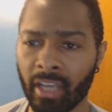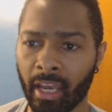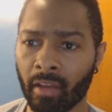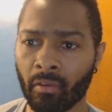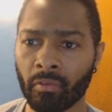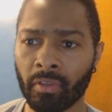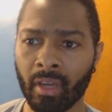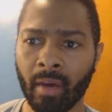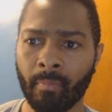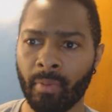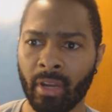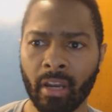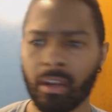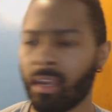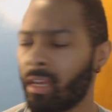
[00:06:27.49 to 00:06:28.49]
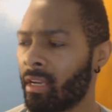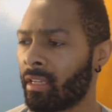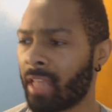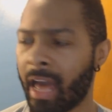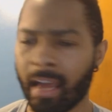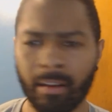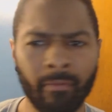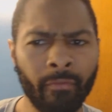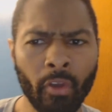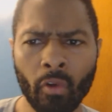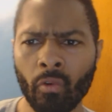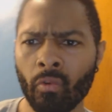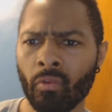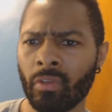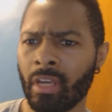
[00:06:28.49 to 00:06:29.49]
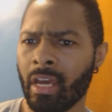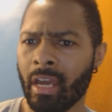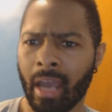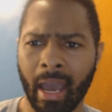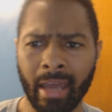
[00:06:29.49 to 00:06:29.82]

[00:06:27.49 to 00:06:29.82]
channels up and they're getting a lot of views,